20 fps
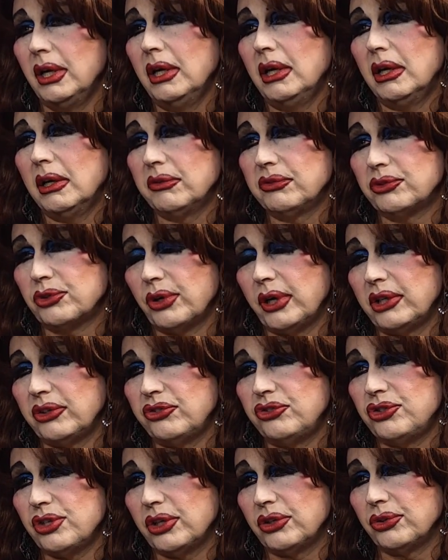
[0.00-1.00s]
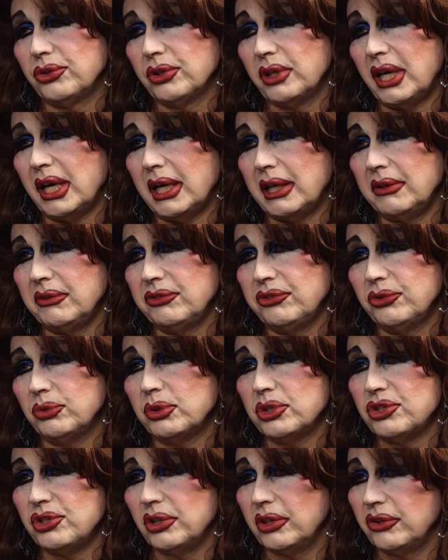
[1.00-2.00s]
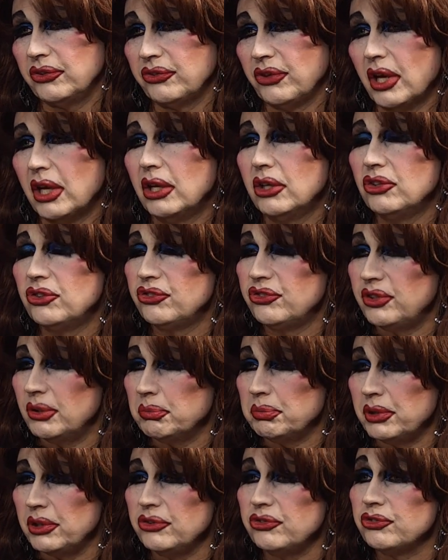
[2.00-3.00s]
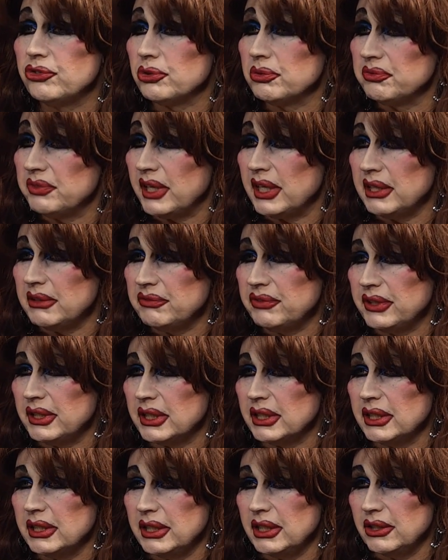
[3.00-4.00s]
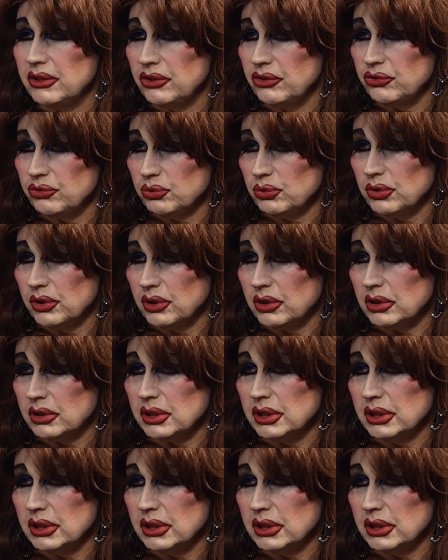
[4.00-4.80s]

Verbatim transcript: of transgender lives which is simply surviving in this world